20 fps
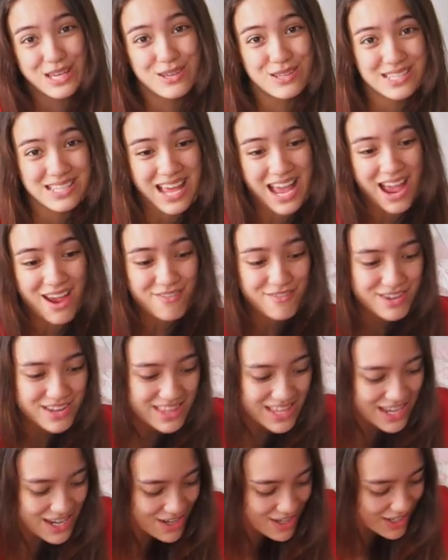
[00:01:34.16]
use
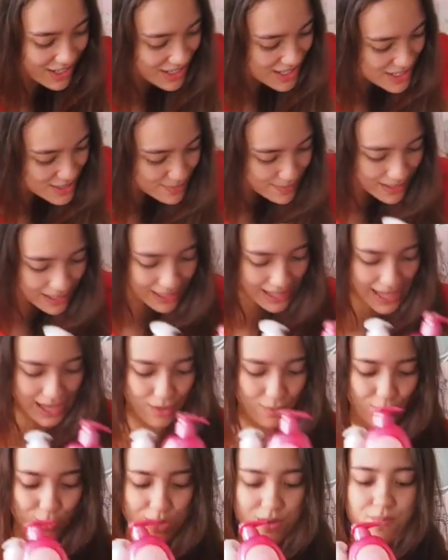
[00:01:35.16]
everything, you're gonna smell like
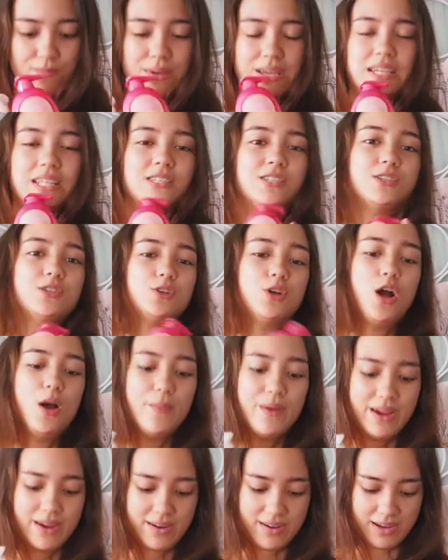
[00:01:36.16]
one big
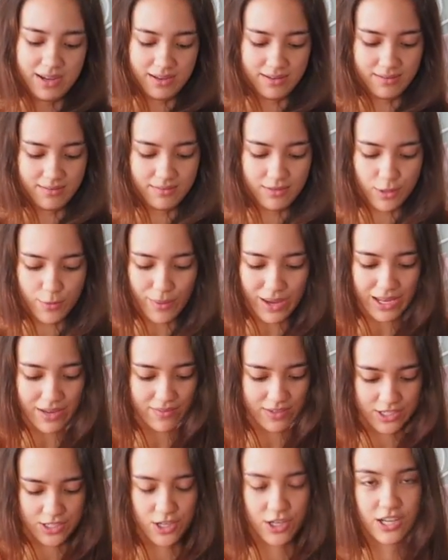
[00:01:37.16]
strawberry. You might
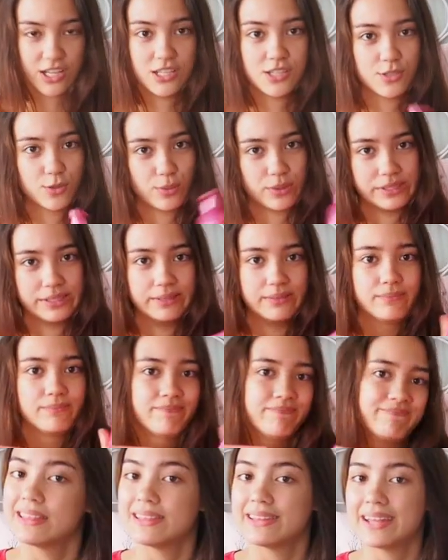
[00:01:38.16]
even turn into
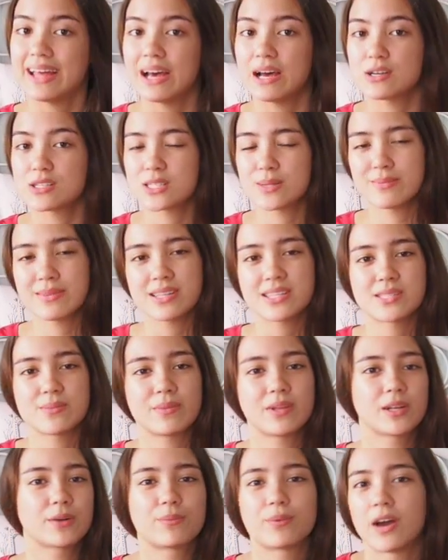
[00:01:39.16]
one. Now, some of the
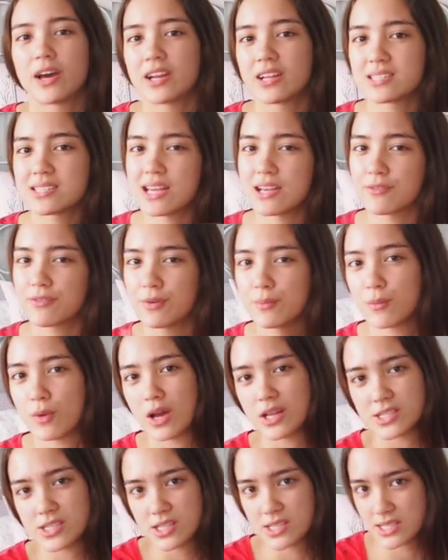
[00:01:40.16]
similar products like from
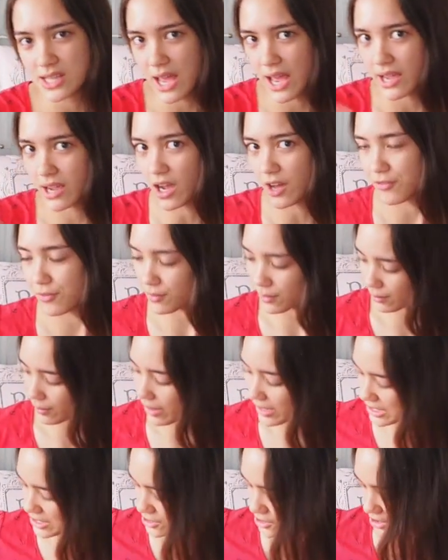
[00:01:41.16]
Watson's, I got from The
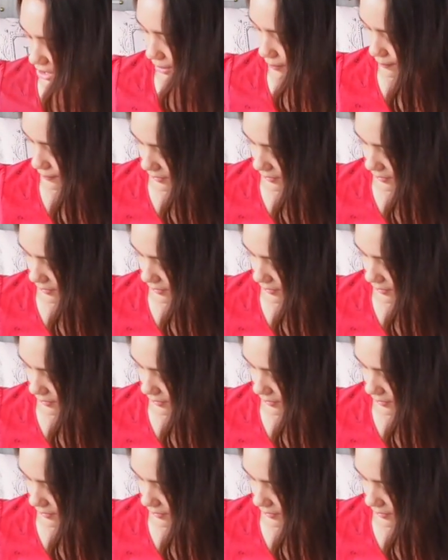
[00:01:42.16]
Body Shop.